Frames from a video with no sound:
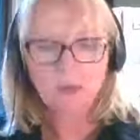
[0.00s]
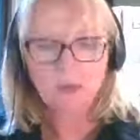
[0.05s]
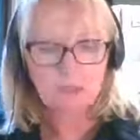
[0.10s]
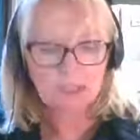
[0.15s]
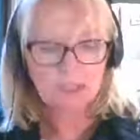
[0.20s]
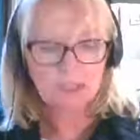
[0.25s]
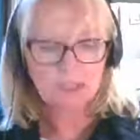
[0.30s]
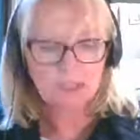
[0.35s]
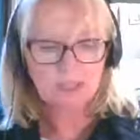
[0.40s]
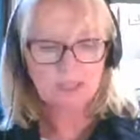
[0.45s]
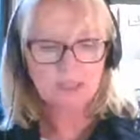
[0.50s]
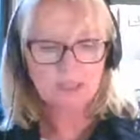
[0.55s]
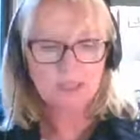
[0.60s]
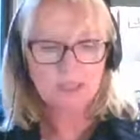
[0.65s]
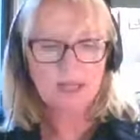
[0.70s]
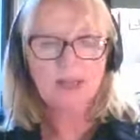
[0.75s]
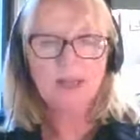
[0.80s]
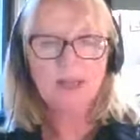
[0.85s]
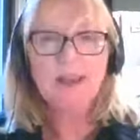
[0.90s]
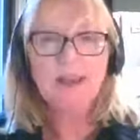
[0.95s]

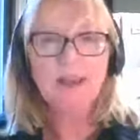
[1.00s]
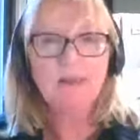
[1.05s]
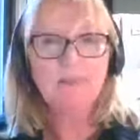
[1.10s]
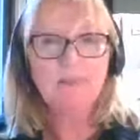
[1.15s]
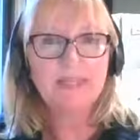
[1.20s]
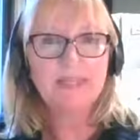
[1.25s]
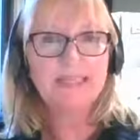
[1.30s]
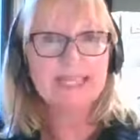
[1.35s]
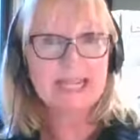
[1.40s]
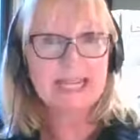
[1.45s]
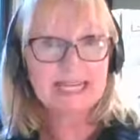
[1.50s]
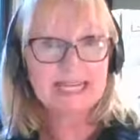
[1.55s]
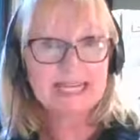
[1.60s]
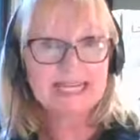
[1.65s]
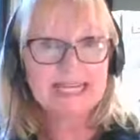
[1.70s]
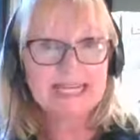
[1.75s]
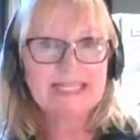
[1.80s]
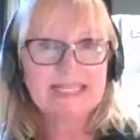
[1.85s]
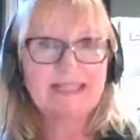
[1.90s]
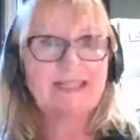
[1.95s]
Question number
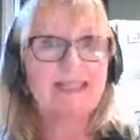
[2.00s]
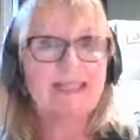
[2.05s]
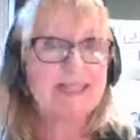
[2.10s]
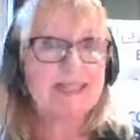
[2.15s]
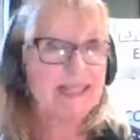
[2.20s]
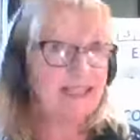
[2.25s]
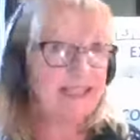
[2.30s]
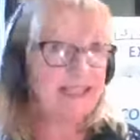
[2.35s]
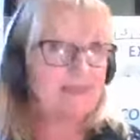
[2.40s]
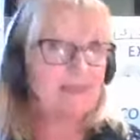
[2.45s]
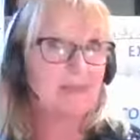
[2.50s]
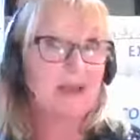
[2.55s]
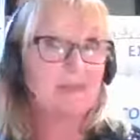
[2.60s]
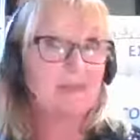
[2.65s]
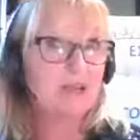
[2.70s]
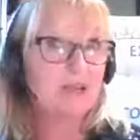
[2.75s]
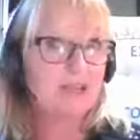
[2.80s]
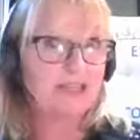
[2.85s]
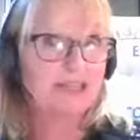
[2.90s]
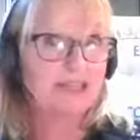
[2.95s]
six. Uh, this is my
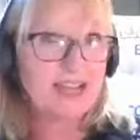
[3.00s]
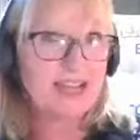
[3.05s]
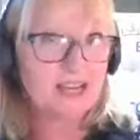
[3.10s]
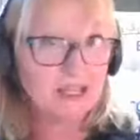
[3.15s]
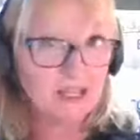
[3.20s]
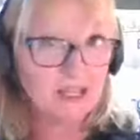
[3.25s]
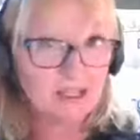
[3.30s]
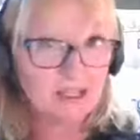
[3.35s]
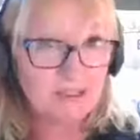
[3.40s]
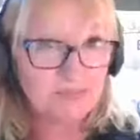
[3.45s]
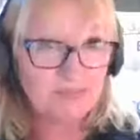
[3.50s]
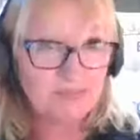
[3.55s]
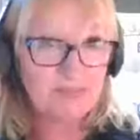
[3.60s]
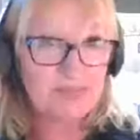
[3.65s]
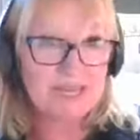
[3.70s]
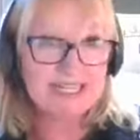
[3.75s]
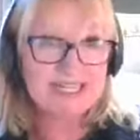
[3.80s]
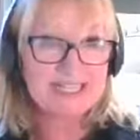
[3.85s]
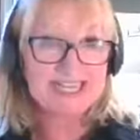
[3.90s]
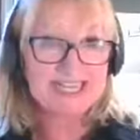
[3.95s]
pronunciation
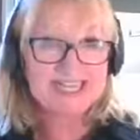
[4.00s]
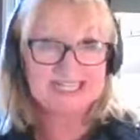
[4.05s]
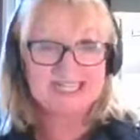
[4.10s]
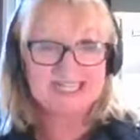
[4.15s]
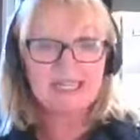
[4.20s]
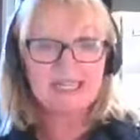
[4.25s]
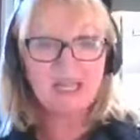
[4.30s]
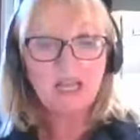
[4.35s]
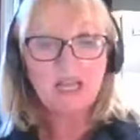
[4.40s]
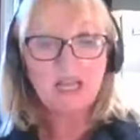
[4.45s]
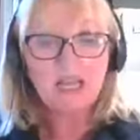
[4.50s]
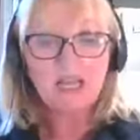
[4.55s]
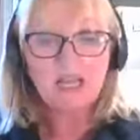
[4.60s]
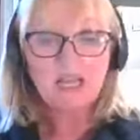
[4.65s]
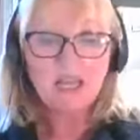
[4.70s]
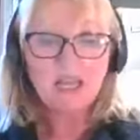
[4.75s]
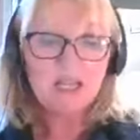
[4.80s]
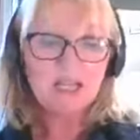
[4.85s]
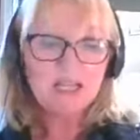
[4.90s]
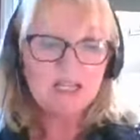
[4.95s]
being tested.
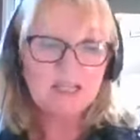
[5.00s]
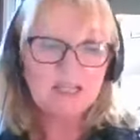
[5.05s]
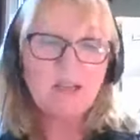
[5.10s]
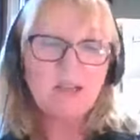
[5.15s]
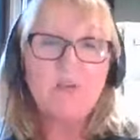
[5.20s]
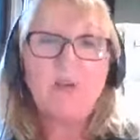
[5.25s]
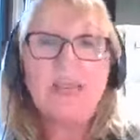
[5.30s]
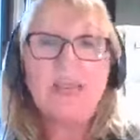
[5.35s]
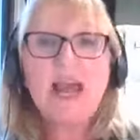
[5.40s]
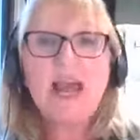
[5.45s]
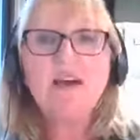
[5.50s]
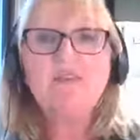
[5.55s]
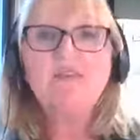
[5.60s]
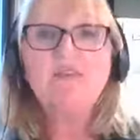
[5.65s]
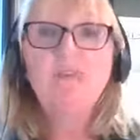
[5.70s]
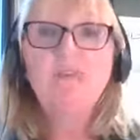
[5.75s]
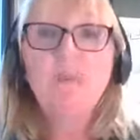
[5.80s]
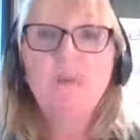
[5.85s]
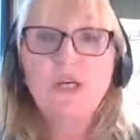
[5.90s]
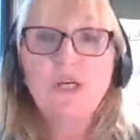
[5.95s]
So we have
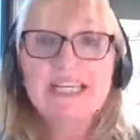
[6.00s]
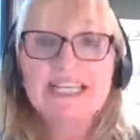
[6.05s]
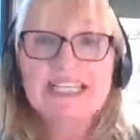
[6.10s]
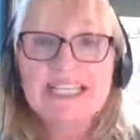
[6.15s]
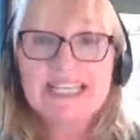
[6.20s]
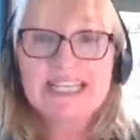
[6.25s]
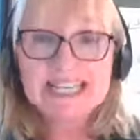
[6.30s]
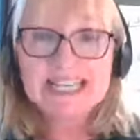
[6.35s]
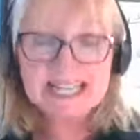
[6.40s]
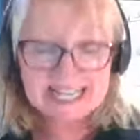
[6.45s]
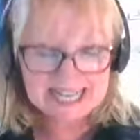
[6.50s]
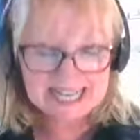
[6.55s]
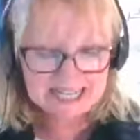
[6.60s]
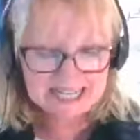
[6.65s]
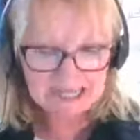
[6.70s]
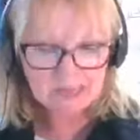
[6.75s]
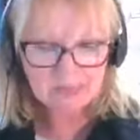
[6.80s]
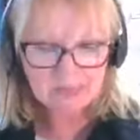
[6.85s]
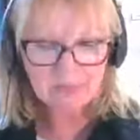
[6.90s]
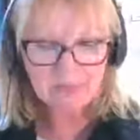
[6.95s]
bucatini,
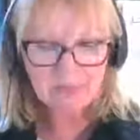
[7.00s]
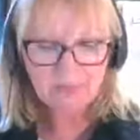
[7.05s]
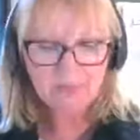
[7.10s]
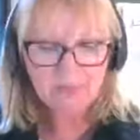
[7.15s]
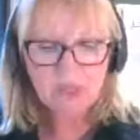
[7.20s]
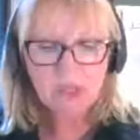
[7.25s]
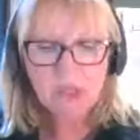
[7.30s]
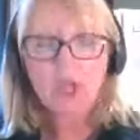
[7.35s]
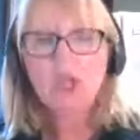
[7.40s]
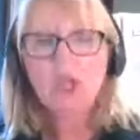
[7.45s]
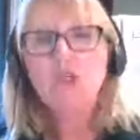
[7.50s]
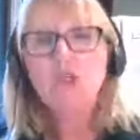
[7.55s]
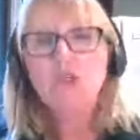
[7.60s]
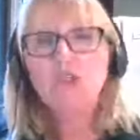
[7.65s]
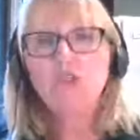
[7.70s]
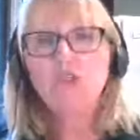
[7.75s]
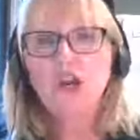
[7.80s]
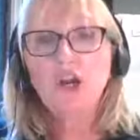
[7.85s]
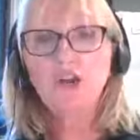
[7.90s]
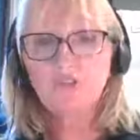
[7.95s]

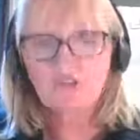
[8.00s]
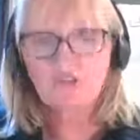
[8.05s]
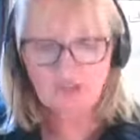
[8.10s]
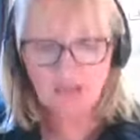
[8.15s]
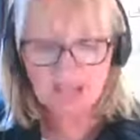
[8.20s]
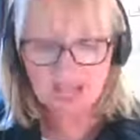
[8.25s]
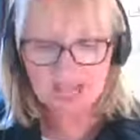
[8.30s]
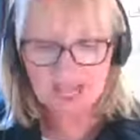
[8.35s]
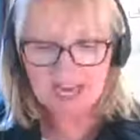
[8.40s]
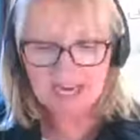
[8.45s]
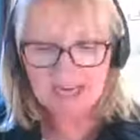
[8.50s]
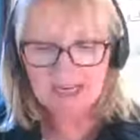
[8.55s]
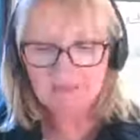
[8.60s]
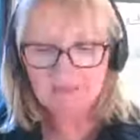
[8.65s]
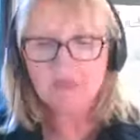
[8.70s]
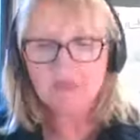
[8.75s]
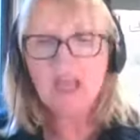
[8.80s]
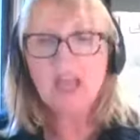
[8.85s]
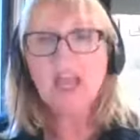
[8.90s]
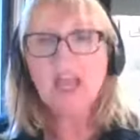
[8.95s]
trofie,
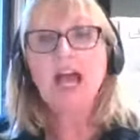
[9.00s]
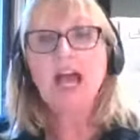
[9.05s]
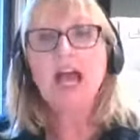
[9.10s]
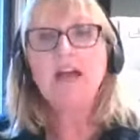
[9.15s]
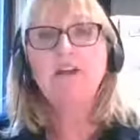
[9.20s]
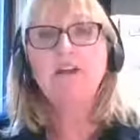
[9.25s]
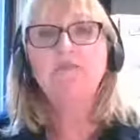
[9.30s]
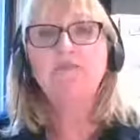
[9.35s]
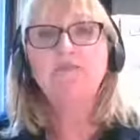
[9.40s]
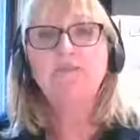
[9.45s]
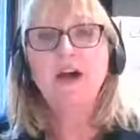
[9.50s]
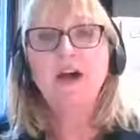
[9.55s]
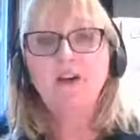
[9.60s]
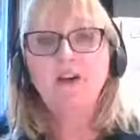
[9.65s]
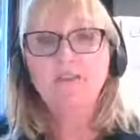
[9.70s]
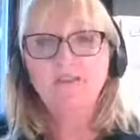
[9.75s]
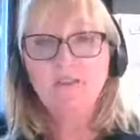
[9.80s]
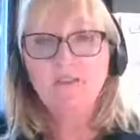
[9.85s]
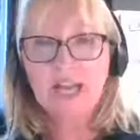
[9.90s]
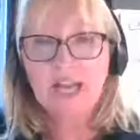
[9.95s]
and
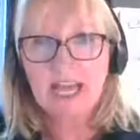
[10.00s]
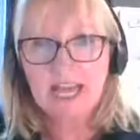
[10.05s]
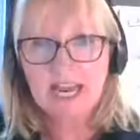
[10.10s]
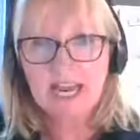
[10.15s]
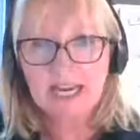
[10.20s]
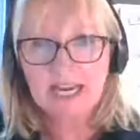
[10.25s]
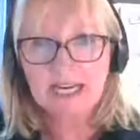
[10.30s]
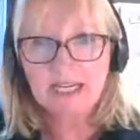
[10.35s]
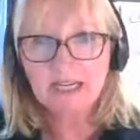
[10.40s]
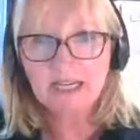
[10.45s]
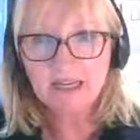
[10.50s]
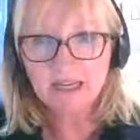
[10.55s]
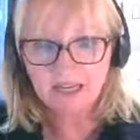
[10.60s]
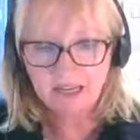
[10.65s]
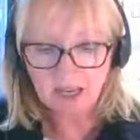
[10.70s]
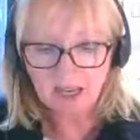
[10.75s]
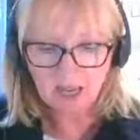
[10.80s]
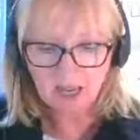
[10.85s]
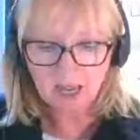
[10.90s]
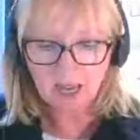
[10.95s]
farfalle
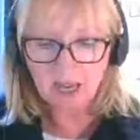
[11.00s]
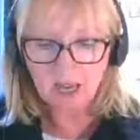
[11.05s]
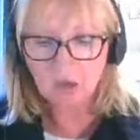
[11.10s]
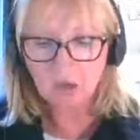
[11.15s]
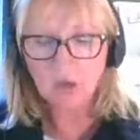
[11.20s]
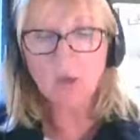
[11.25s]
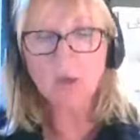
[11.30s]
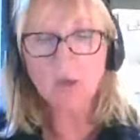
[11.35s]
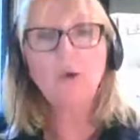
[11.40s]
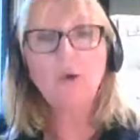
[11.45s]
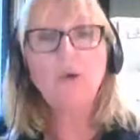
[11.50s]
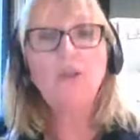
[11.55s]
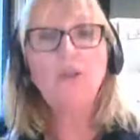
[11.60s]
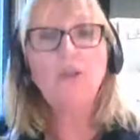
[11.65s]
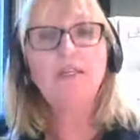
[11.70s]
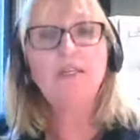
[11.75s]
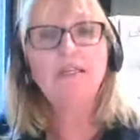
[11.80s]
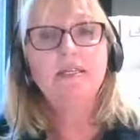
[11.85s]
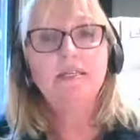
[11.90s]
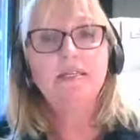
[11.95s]
are
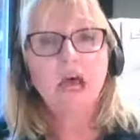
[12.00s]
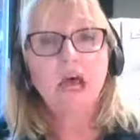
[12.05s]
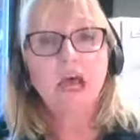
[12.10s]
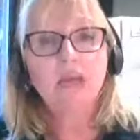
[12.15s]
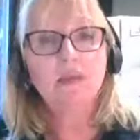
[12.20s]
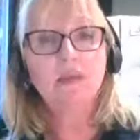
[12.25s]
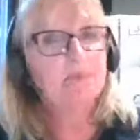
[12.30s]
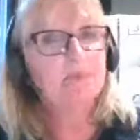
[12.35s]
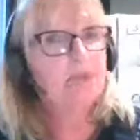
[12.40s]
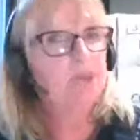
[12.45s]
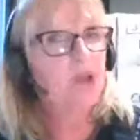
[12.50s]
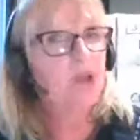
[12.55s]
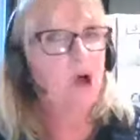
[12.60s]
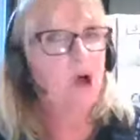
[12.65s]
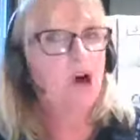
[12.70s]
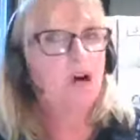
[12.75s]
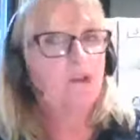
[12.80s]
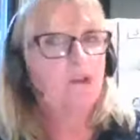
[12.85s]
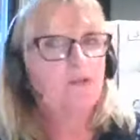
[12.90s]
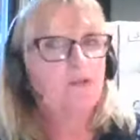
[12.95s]
all types
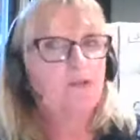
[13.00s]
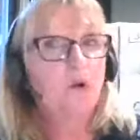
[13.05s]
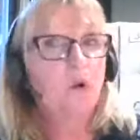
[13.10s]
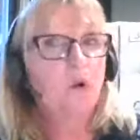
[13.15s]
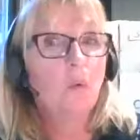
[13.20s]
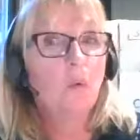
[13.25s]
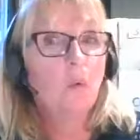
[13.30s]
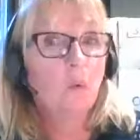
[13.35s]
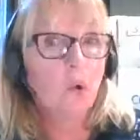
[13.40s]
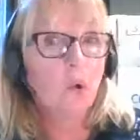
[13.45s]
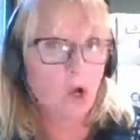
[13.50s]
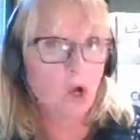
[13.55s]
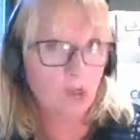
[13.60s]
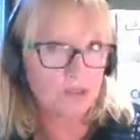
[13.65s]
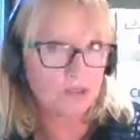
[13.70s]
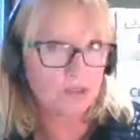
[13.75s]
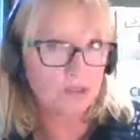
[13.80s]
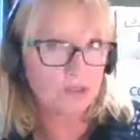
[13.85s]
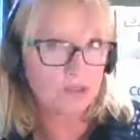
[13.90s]
of what?